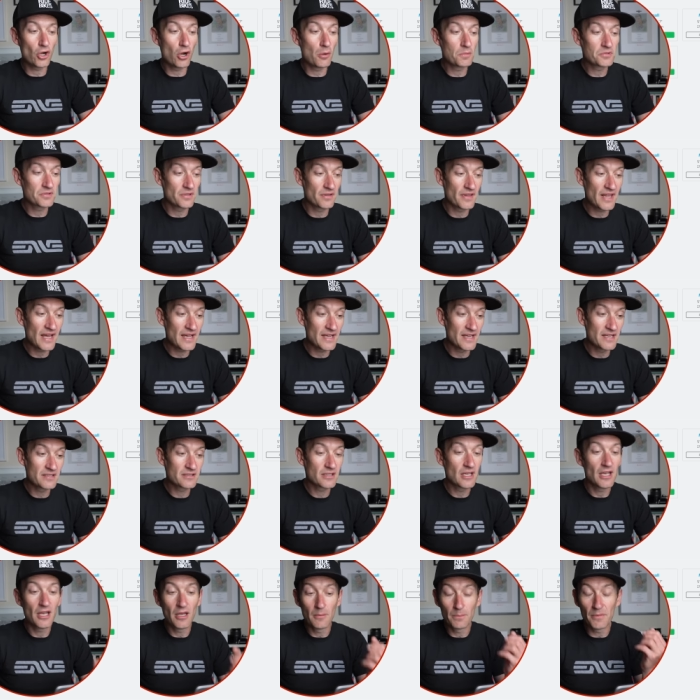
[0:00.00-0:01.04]
option that is,
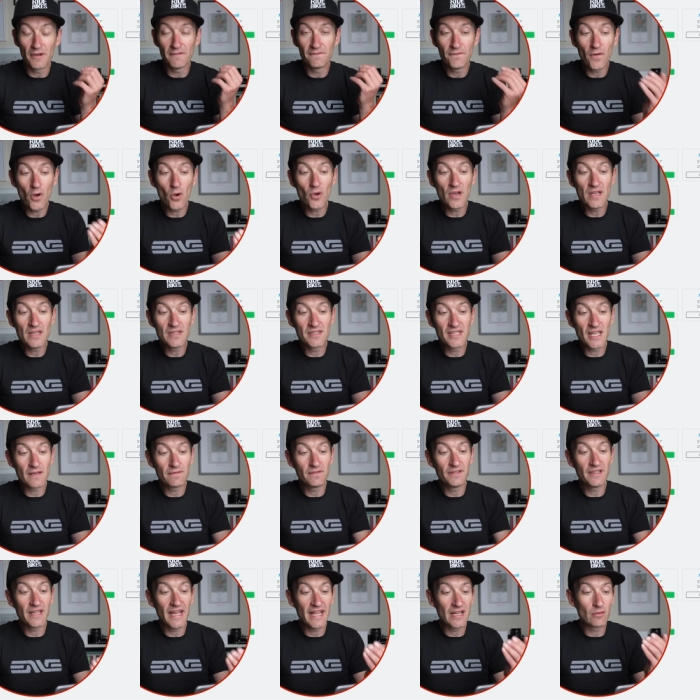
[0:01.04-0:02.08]
but very
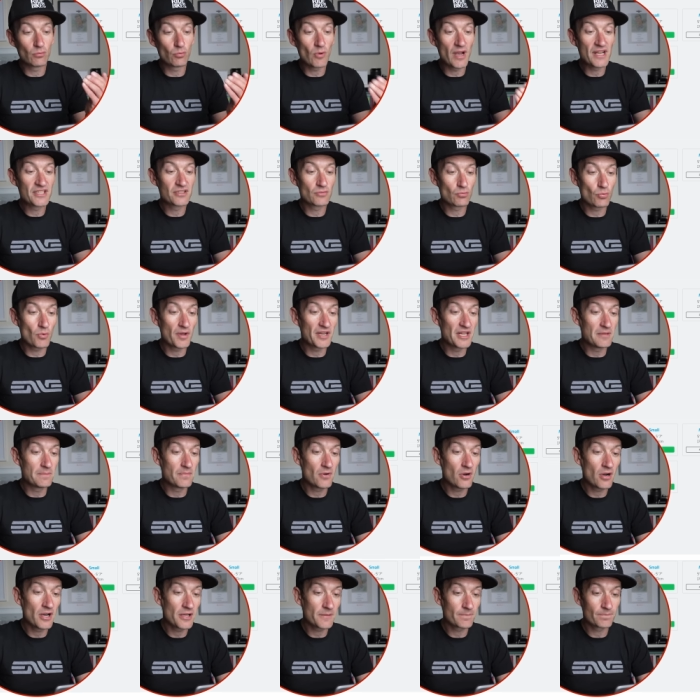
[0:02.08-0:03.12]
definitely a race-ready
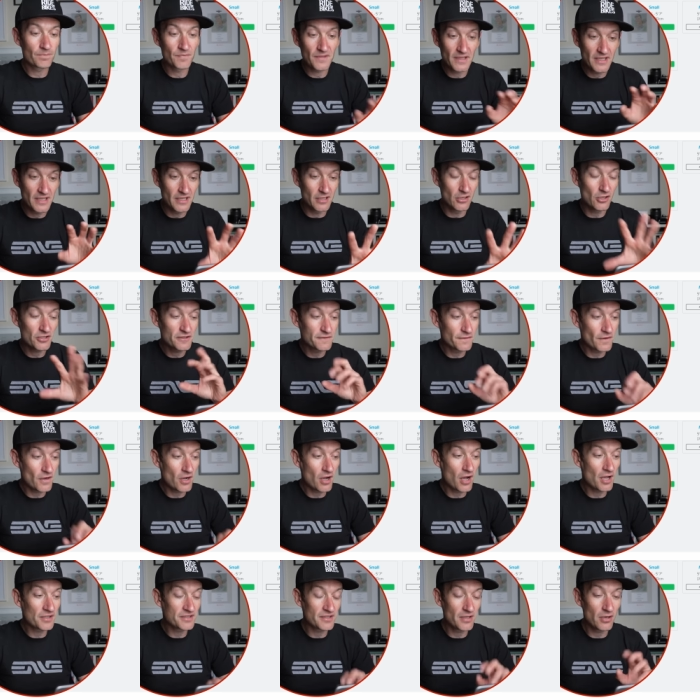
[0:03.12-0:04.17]
bike. Looks
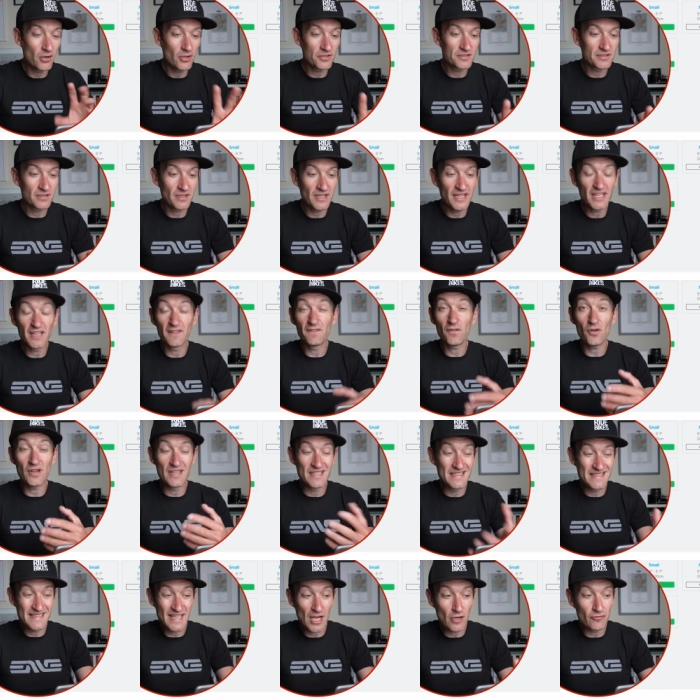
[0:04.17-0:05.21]
fast, looks sleek, very
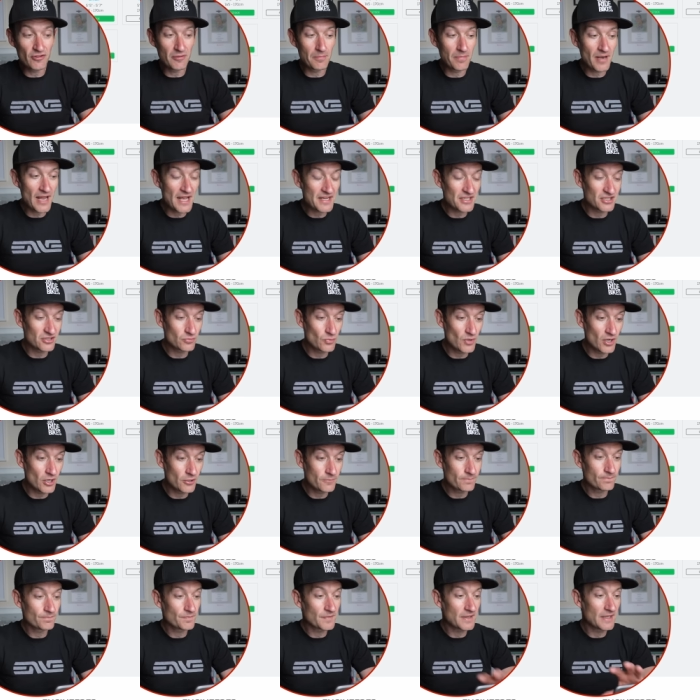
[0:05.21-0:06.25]
stealthy black as
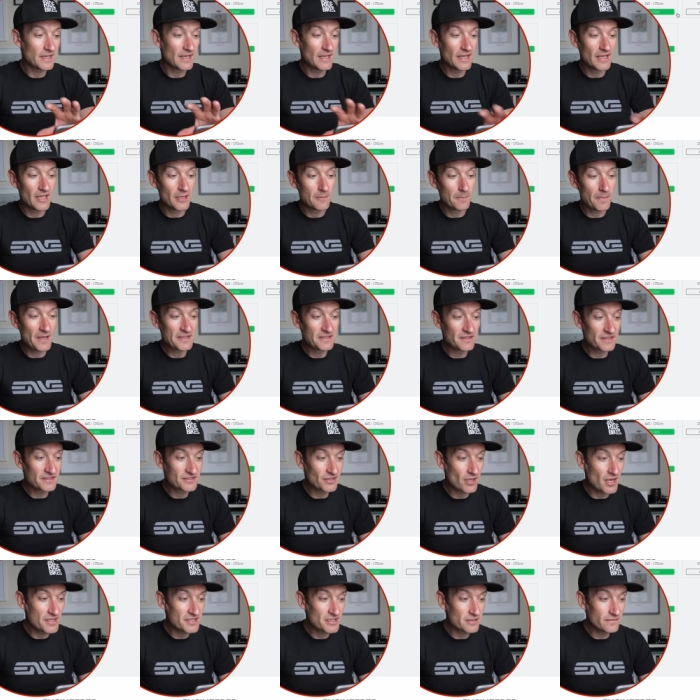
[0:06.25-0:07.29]
well. Plenty of
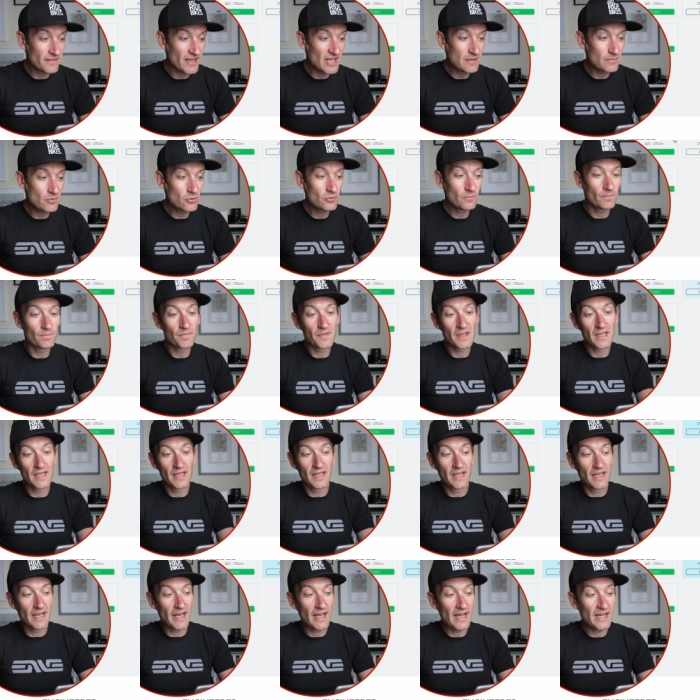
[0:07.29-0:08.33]
sizes available,
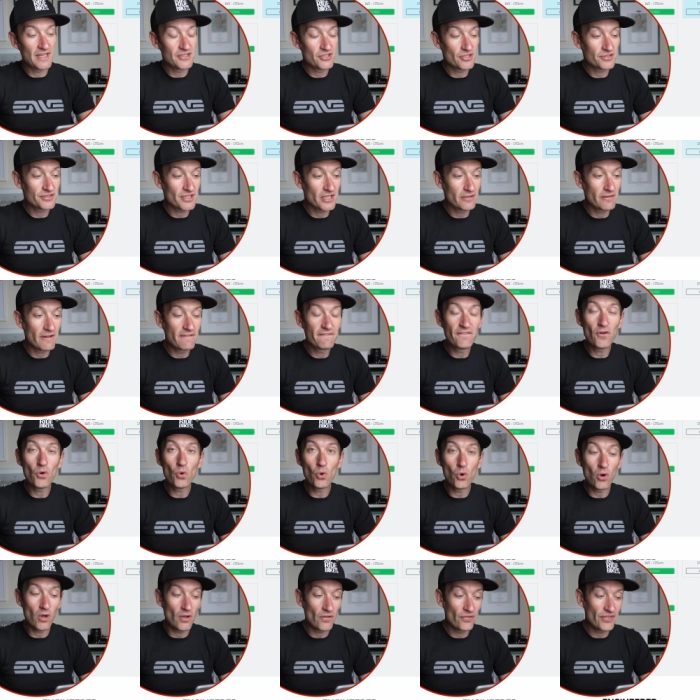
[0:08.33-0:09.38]
and just over
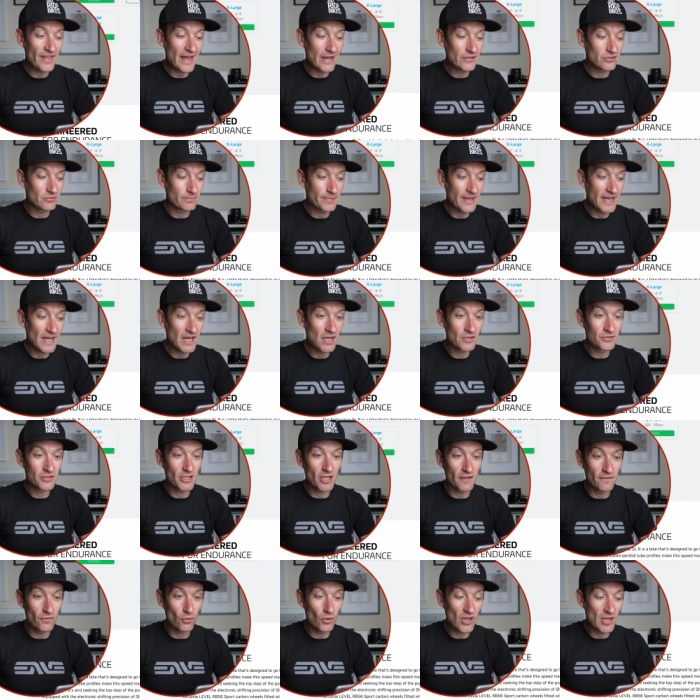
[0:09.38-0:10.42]

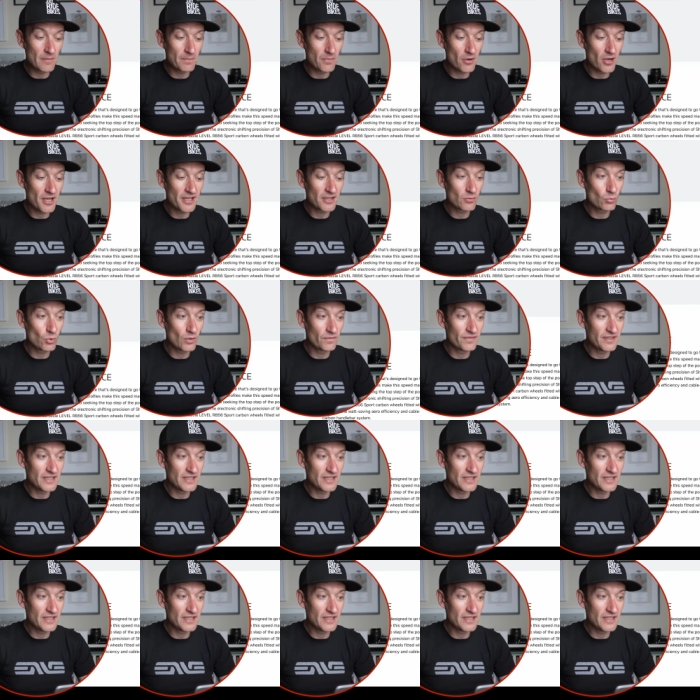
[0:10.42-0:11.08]
£4,000 for that bike with